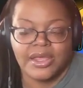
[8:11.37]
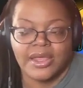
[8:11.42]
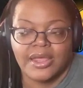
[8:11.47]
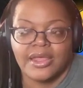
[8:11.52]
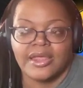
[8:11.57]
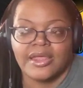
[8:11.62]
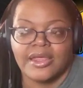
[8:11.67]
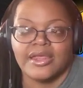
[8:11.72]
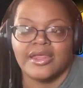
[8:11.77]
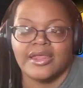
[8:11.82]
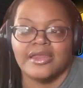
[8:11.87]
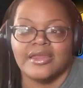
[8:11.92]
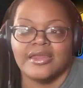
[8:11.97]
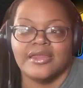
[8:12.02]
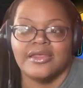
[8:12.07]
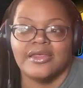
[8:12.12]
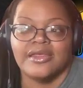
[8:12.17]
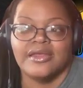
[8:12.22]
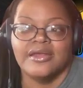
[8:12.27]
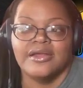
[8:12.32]

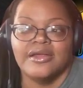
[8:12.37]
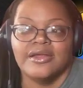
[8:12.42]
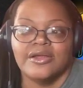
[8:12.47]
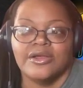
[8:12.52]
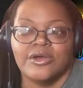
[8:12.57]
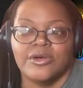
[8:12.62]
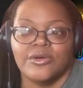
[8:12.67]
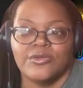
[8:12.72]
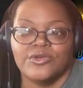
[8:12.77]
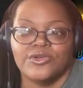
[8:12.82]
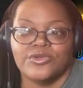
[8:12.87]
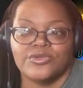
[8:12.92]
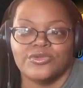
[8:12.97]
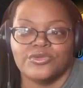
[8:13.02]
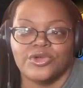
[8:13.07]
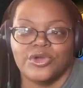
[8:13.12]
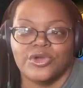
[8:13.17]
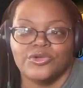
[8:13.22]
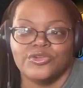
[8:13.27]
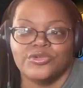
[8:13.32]
And coach
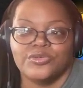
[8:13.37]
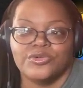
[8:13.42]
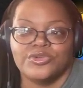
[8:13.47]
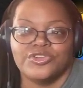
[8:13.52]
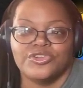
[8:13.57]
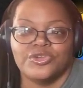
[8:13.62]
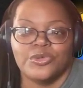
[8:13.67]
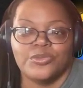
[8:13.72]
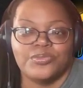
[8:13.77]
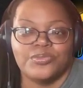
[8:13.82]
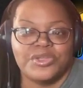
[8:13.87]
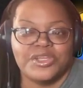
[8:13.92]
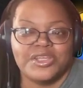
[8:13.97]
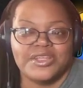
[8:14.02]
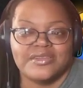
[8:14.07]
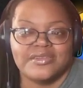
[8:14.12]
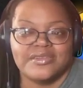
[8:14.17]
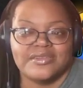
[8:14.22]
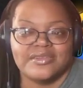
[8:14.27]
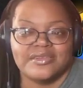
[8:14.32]
was so
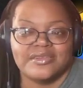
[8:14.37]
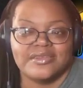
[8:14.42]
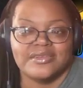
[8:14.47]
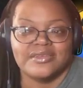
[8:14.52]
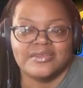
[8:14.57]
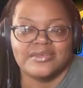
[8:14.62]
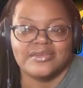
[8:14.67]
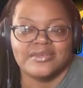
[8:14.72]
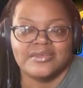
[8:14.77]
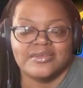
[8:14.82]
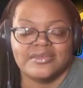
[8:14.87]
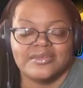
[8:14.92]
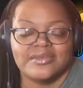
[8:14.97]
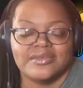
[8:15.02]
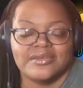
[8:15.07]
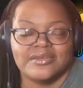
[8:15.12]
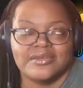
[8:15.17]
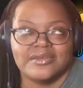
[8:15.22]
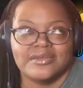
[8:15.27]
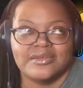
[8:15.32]
pissed.
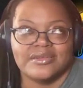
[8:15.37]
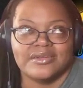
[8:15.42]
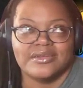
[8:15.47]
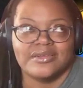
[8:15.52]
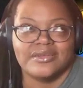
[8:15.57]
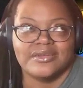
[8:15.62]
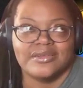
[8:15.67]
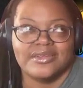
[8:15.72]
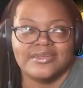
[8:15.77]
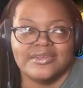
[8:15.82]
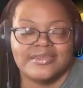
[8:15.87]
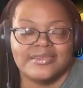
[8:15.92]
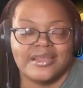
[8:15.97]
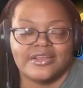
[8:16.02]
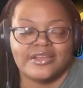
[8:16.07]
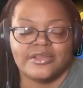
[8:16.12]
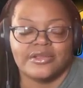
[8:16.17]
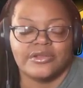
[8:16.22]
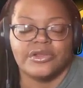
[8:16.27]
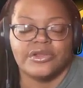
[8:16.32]
He's
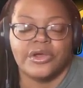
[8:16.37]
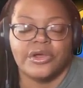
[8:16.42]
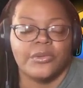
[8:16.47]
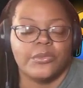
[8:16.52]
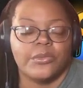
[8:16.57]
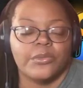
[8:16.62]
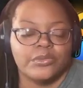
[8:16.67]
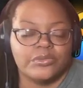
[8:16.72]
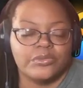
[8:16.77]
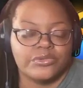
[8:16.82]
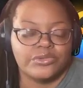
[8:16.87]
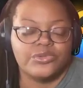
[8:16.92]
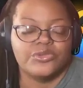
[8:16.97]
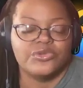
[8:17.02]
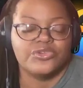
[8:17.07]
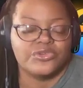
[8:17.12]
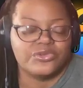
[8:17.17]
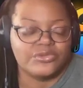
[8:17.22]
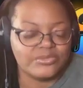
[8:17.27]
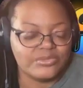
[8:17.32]
like, no,
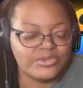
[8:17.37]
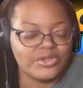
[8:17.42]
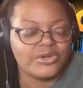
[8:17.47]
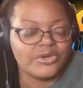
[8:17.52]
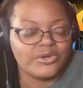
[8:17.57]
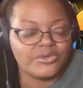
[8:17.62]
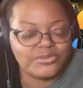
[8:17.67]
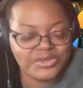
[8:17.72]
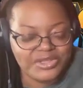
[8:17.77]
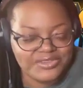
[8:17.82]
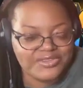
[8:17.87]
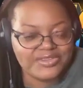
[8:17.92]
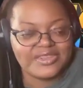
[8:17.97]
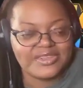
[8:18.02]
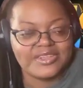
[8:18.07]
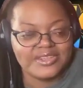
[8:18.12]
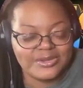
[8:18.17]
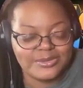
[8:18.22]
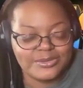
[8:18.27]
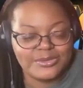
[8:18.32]

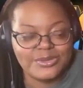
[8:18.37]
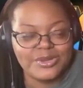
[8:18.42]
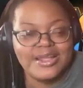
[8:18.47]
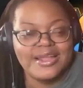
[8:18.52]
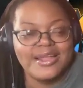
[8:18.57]
basically you.